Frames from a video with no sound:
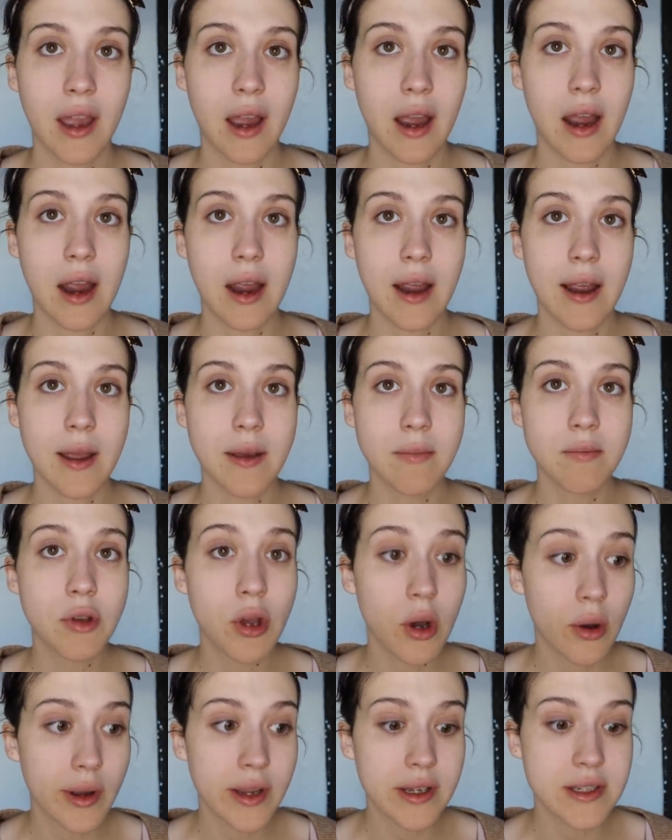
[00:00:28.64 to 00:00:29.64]
I'm
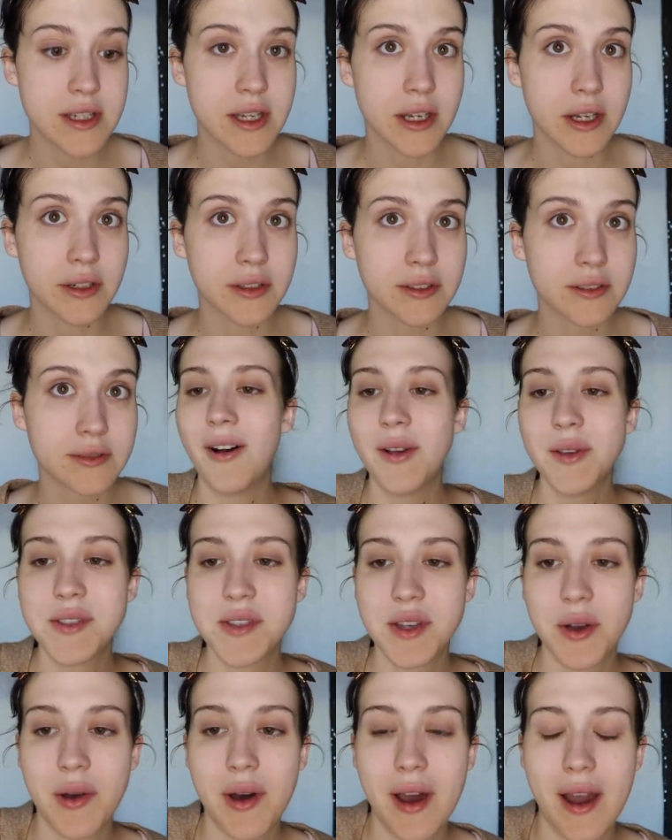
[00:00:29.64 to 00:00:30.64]
going to.
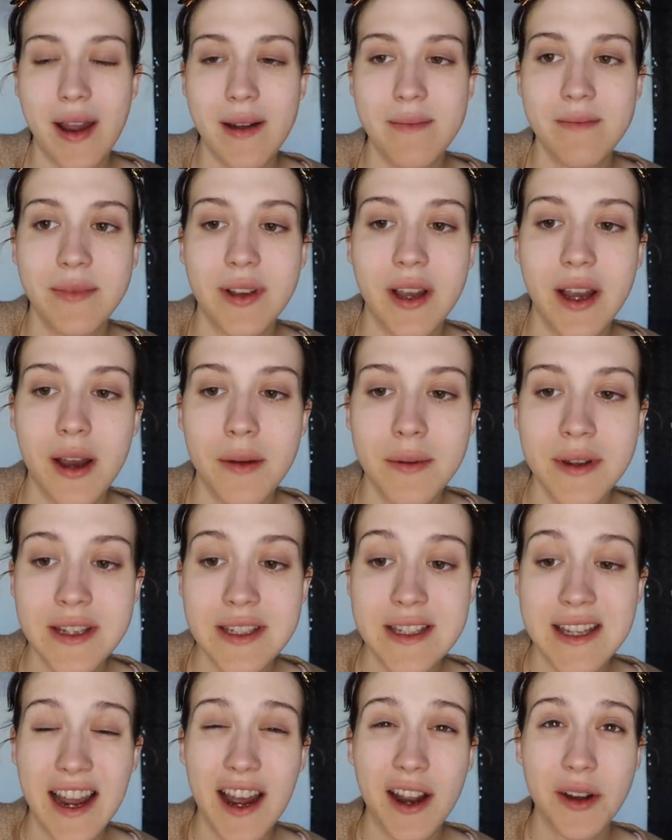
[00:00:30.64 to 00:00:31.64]
Also, I'm
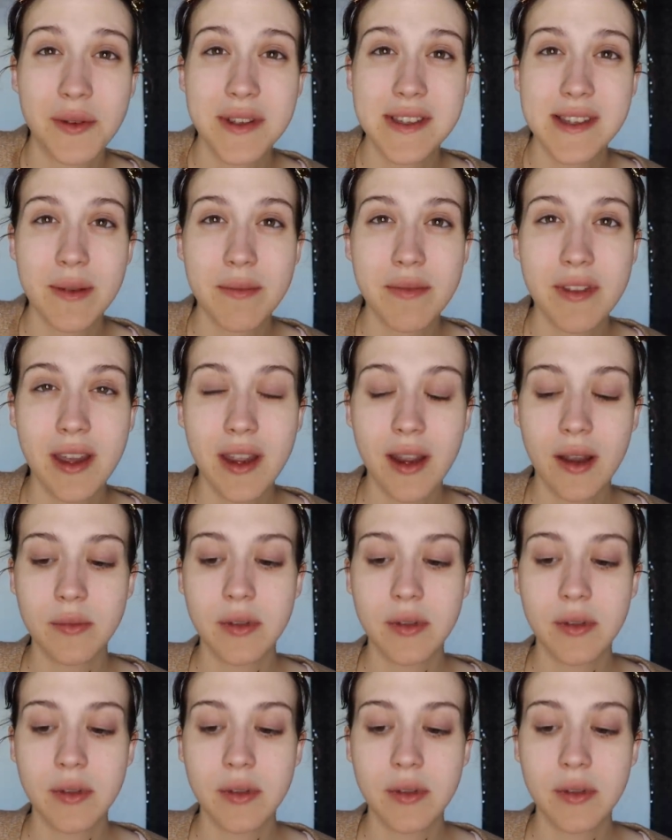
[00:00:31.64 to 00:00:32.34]
coming down with something.